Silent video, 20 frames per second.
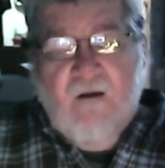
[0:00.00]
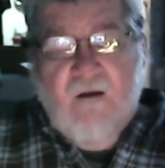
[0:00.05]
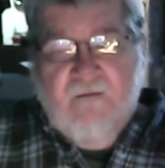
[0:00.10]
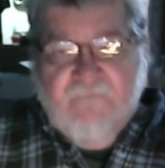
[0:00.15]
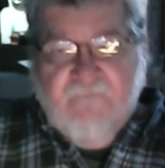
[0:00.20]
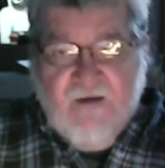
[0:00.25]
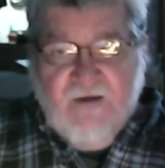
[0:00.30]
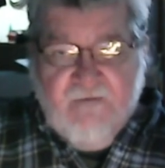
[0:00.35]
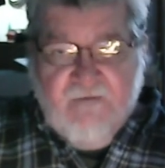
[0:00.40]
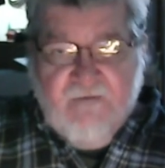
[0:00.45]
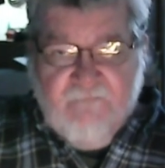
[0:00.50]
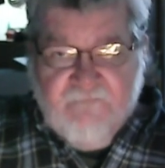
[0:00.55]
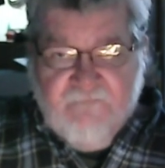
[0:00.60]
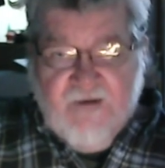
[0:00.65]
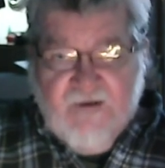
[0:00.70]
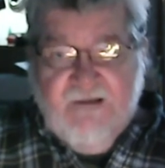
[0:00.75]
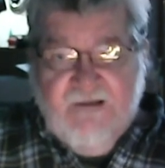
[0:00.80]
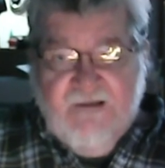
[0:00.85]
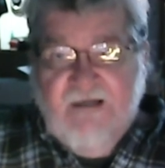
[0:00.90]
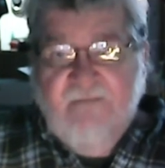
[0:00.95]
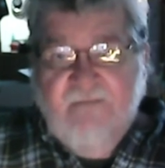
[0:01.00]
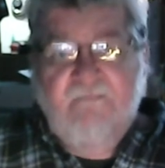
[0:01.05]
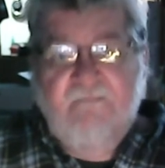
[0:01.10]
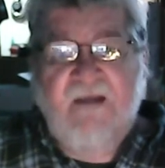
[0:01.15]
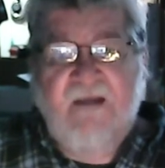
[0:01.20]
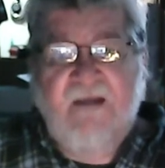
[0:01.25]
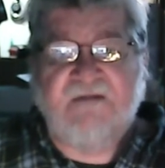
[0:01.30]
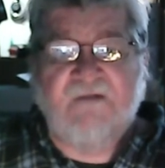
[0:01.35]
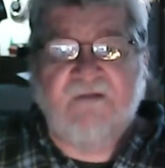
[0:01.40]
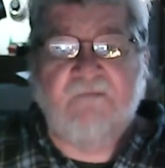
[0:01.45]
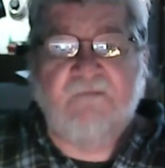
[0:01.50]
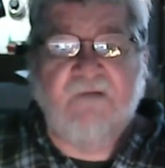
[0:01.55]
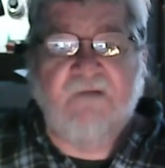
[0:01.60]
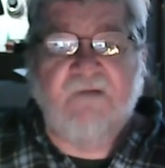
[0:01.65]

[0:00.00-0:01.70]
If I need to make something,